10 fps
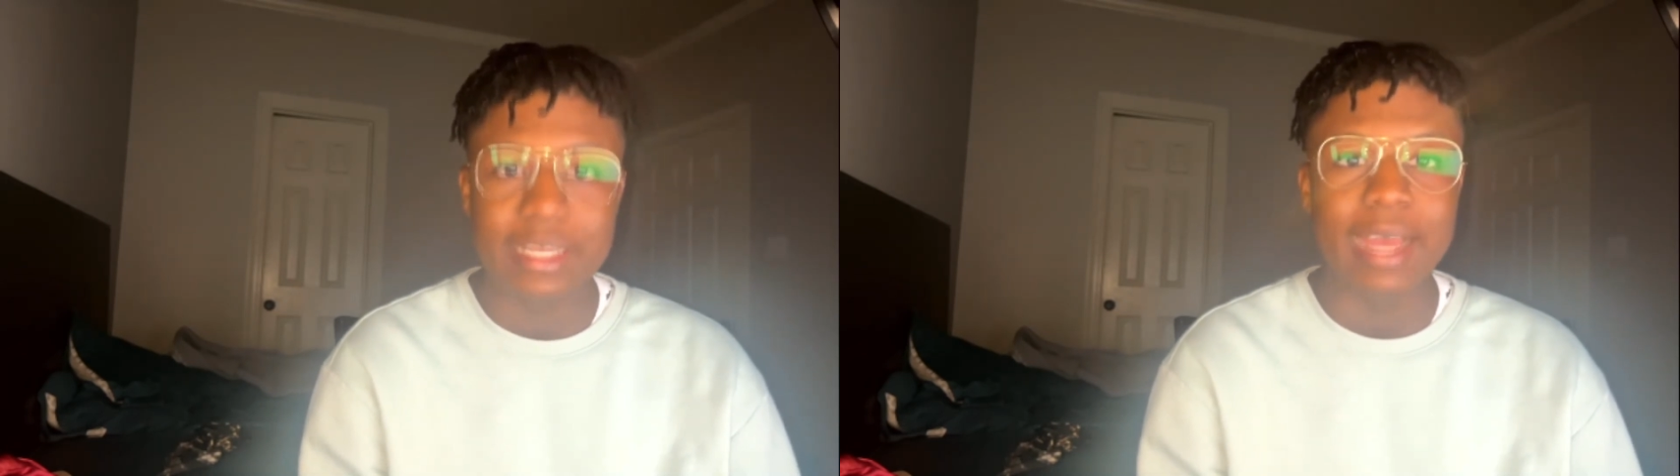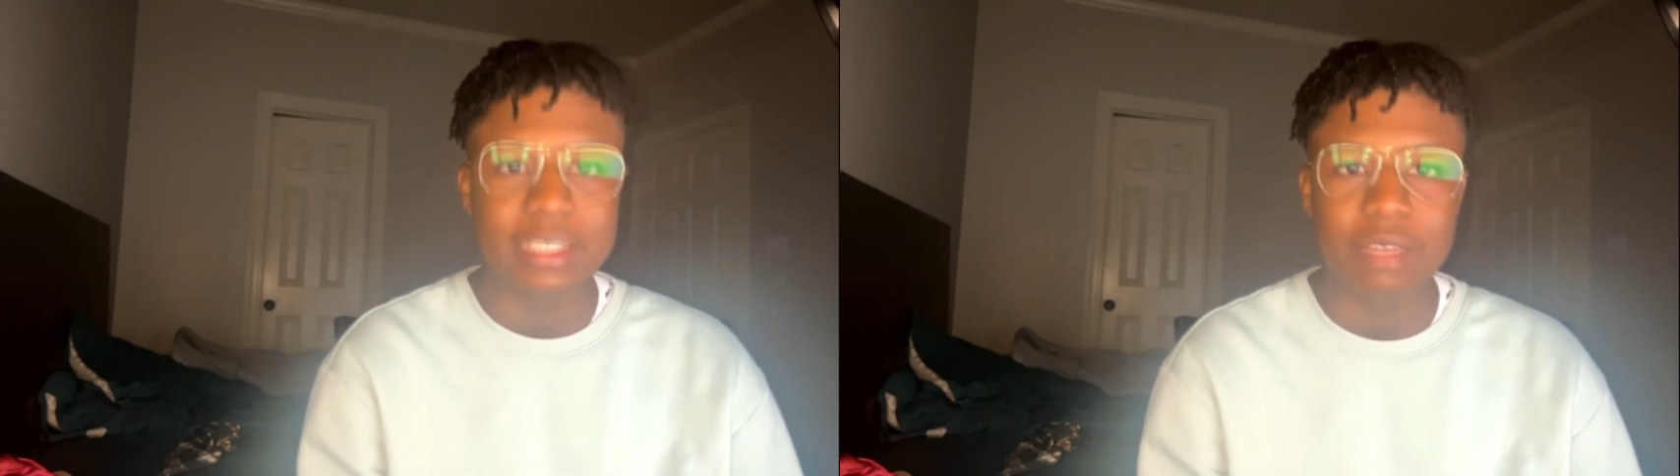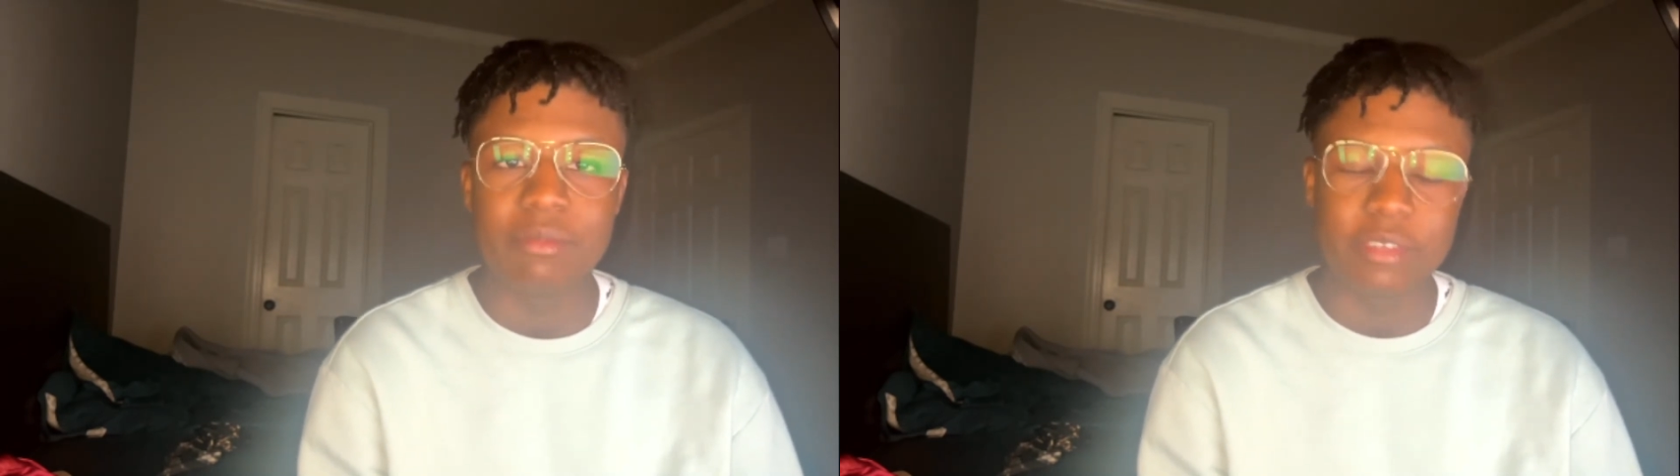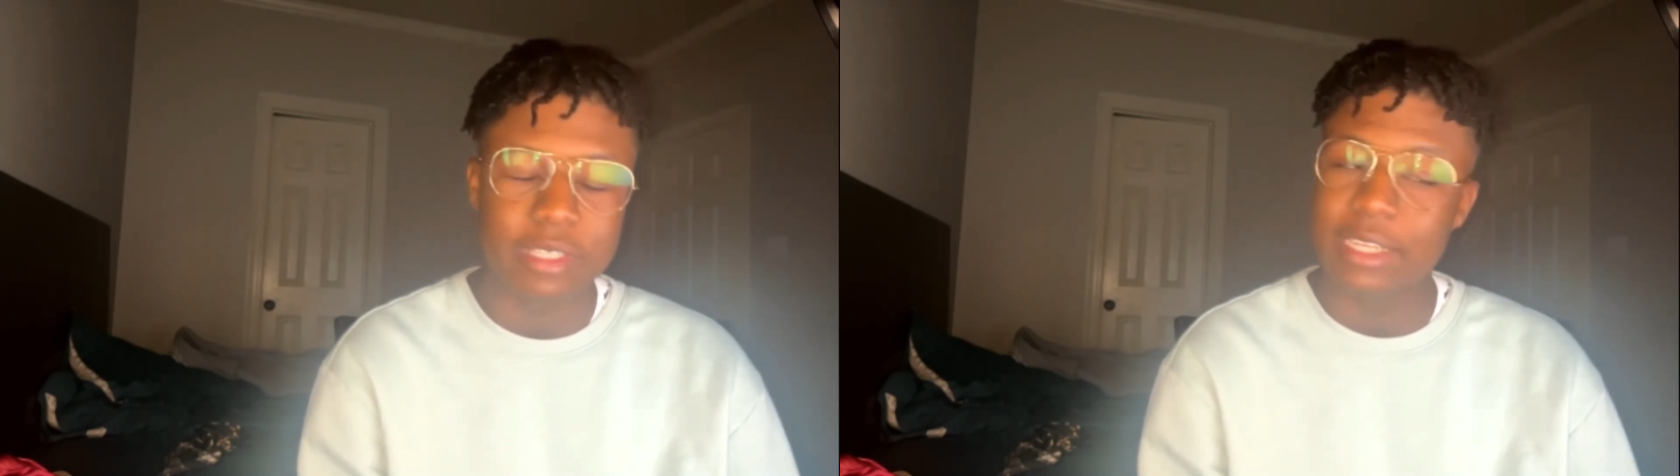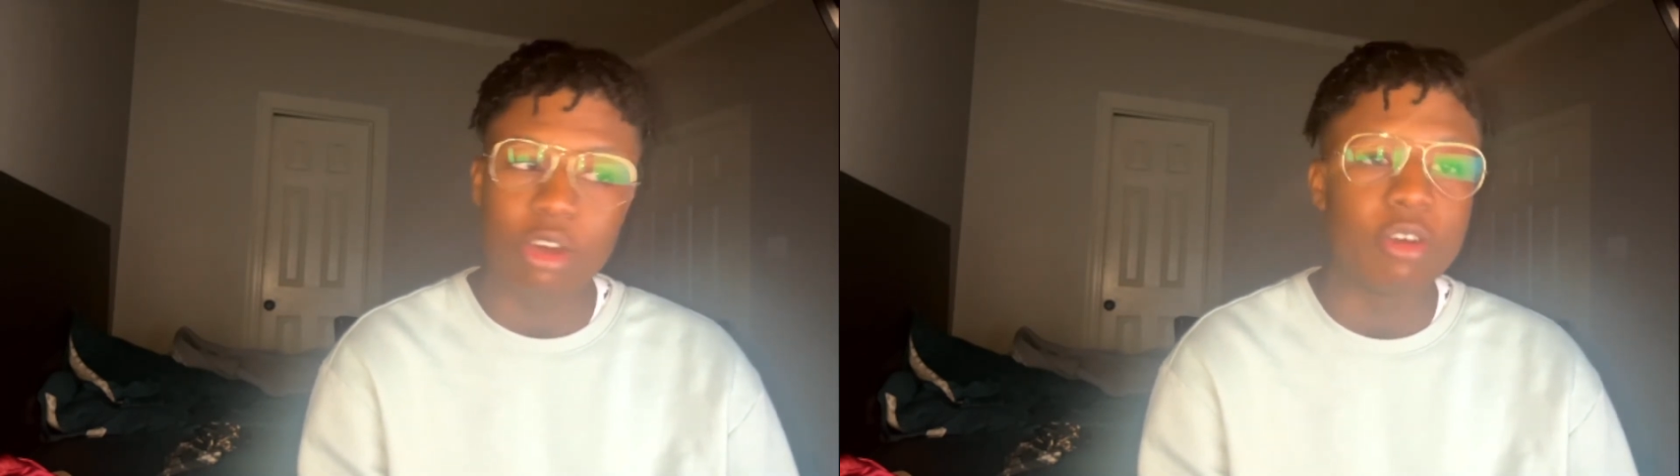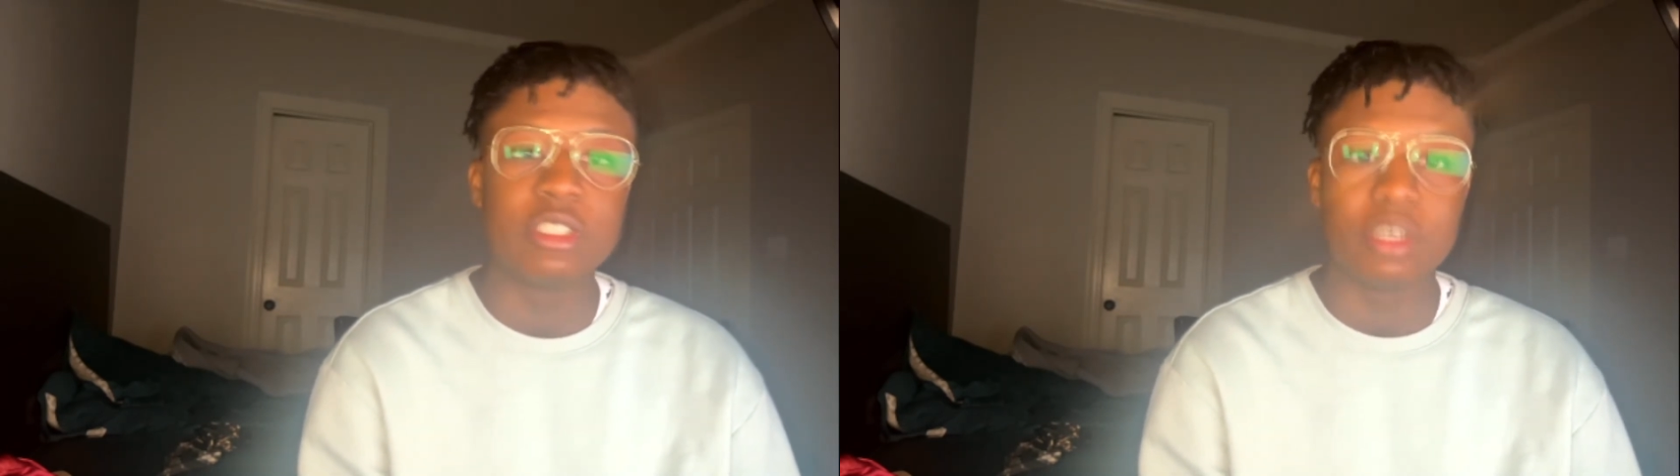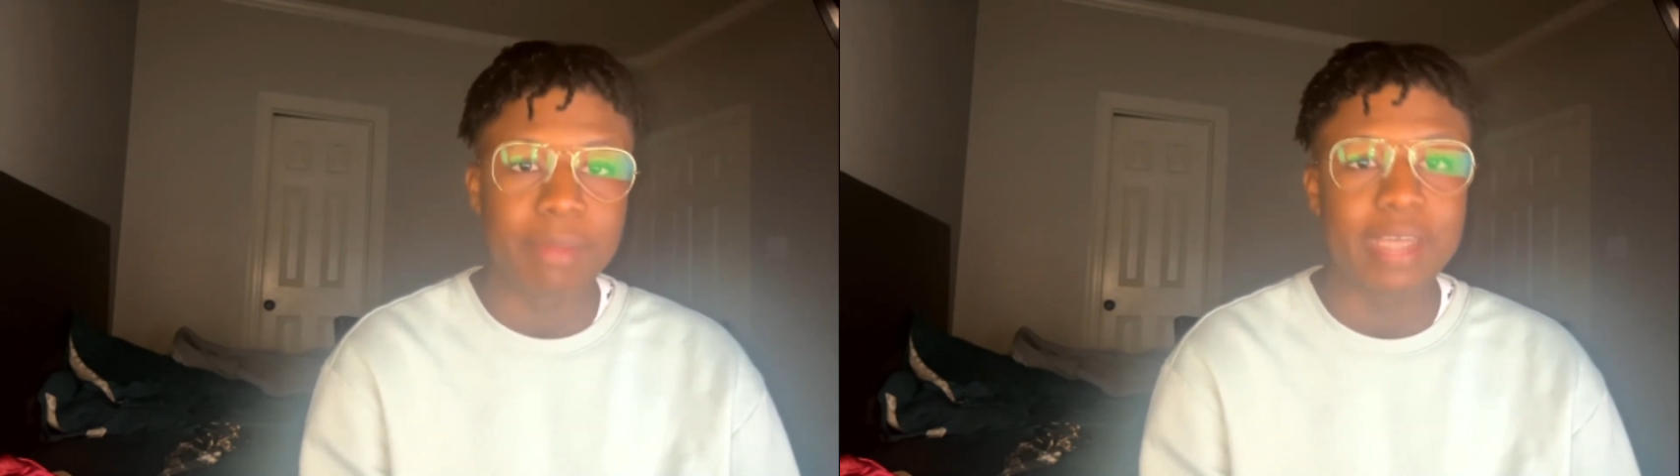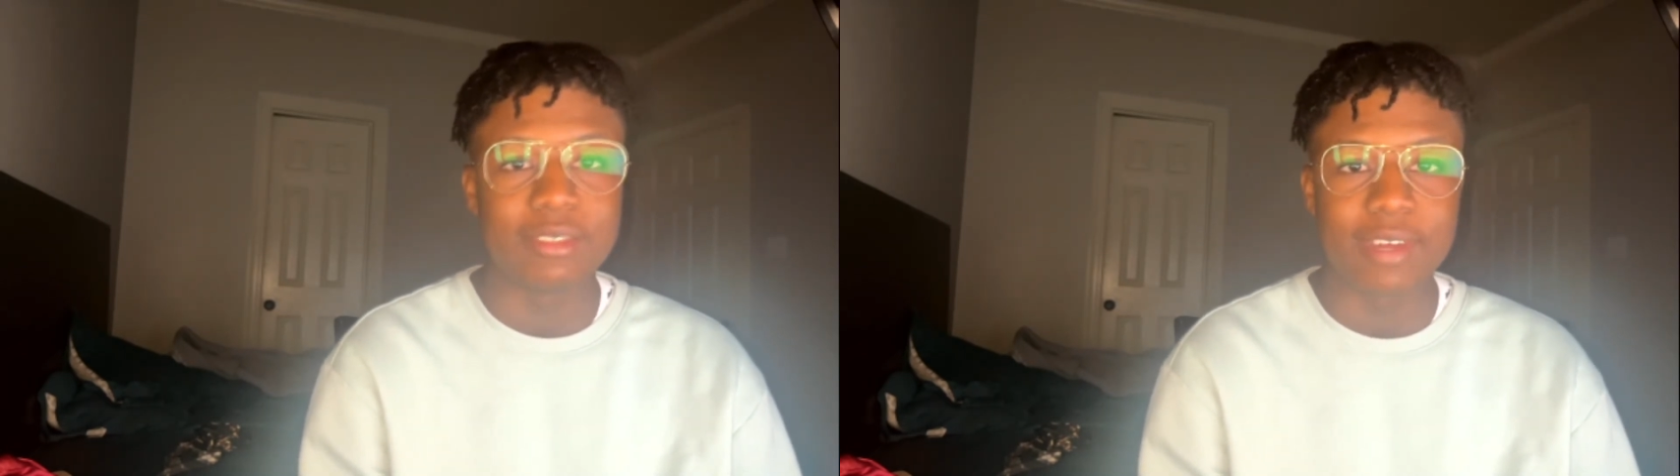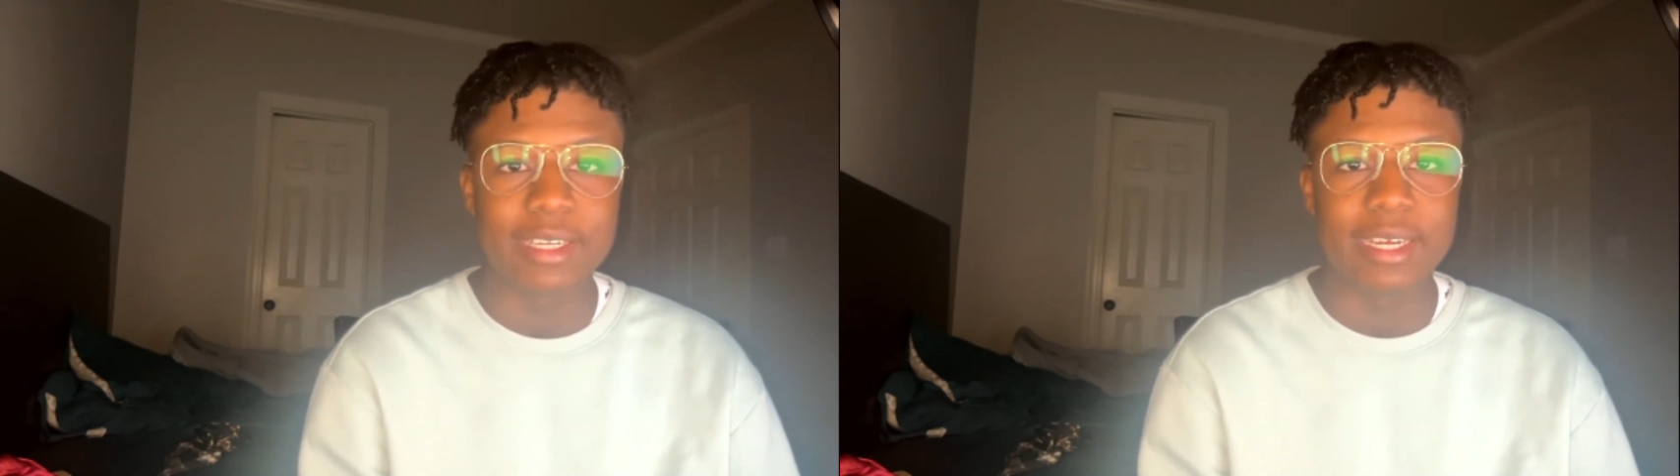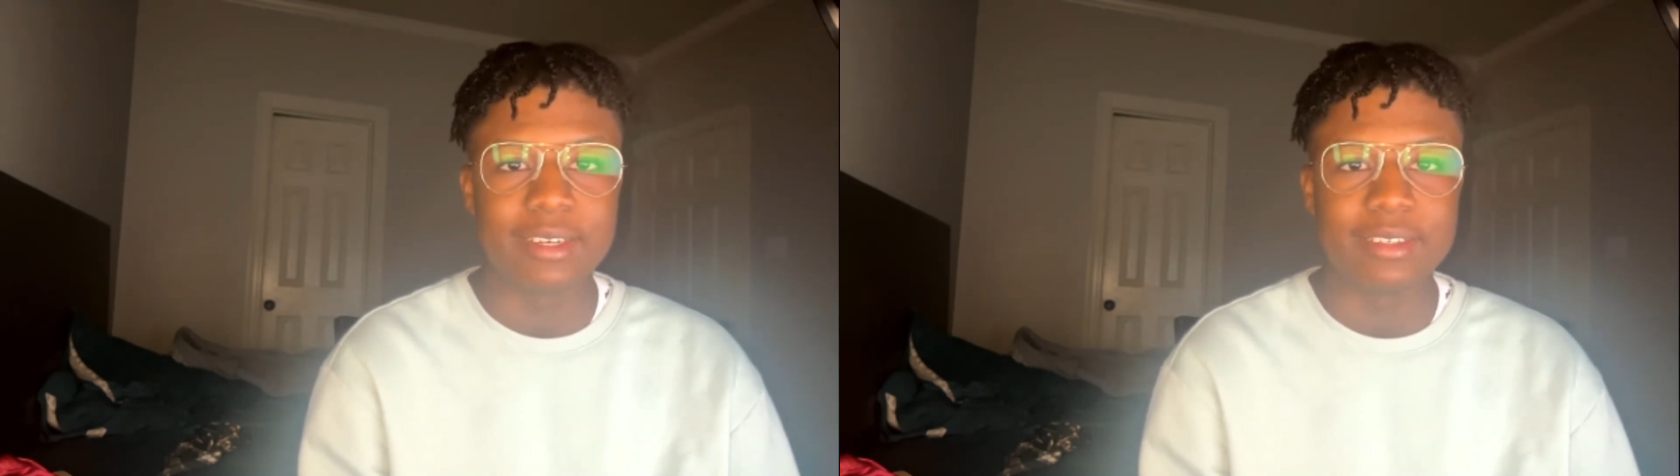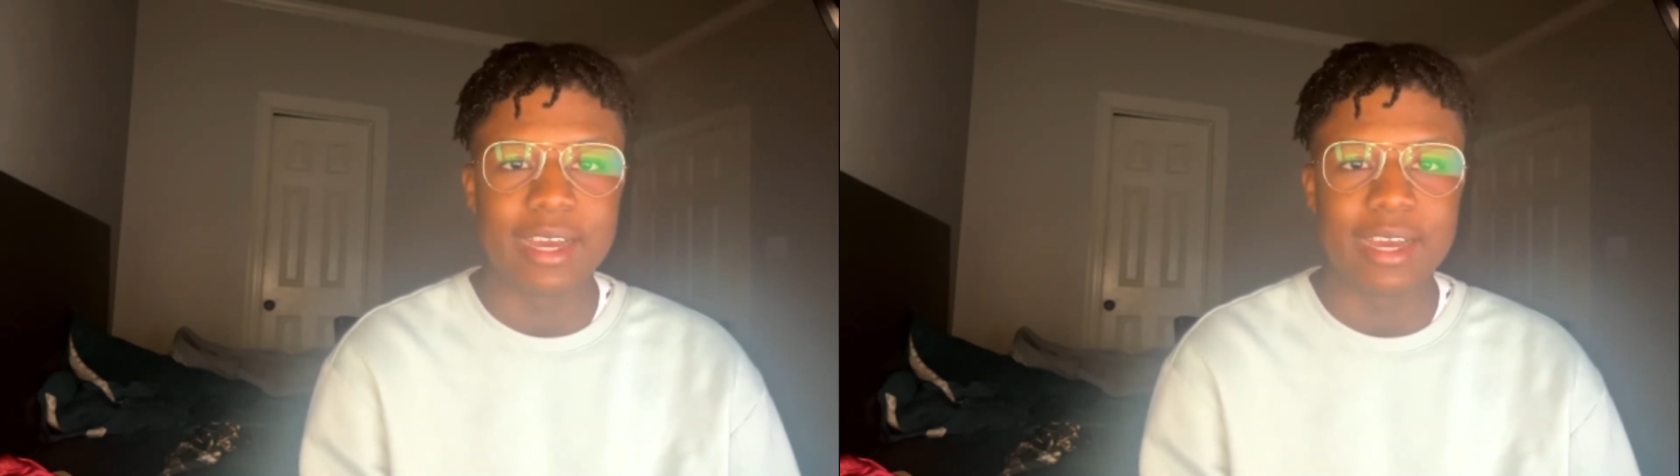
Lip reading: That's hard to imagine right now